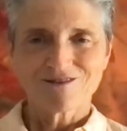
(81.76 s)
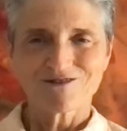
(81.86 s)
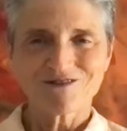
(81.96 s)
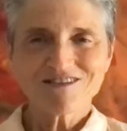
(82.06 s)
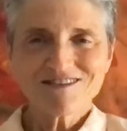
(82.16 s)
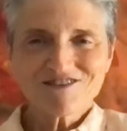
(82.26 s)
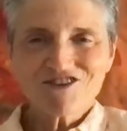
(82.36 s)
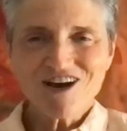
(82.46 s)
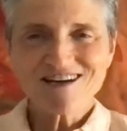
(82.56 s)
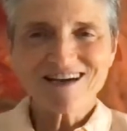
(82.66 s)
So this is
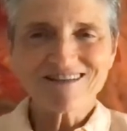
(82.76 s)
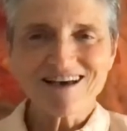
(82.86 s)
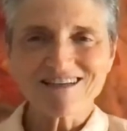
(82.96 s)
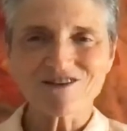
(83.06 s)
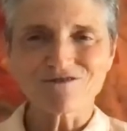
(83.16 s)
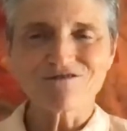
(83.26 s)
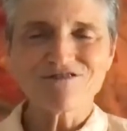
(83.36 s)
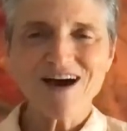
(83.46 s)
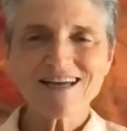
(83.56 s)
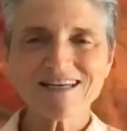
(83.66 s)
shining a light on
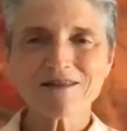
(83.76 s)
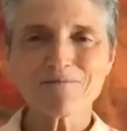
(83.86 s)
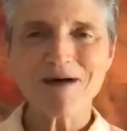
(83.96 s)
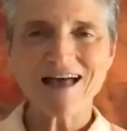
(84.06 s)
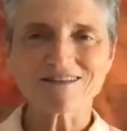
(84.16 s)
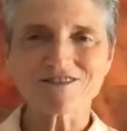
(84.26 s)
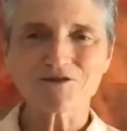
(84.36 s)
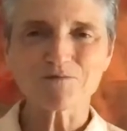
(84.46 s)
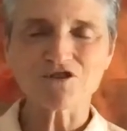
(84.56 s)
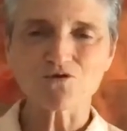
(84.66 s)
finding the
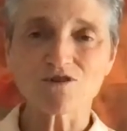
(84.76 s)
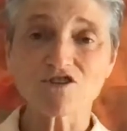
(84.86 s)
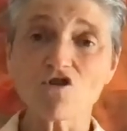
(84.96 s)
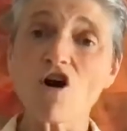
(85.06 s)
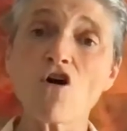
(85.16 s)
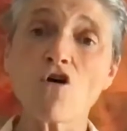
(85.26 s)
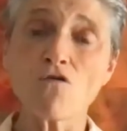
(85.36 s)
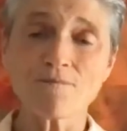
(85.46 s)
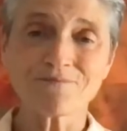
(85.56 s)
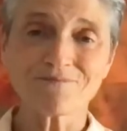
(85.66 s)
balance between your
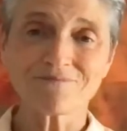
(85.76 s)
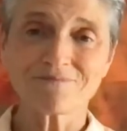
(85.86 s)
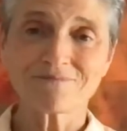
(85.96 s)
home,